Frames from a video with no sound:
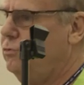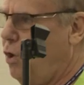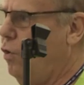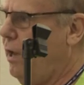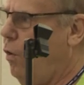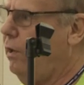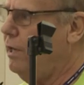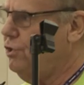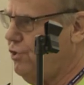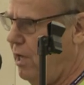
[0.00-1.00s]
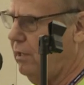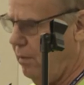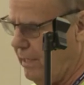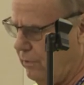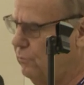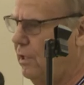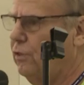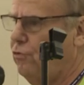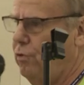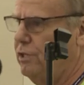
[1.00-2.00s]
Hold on just a second. Let me
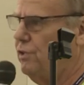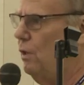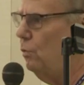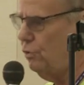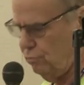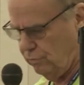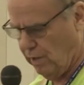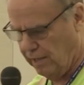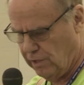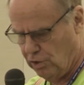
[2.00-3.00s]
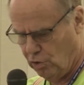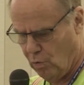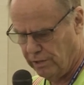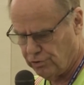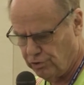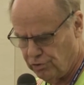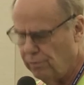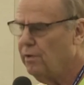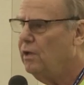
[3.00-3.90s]
get through this and then we'll take your questions.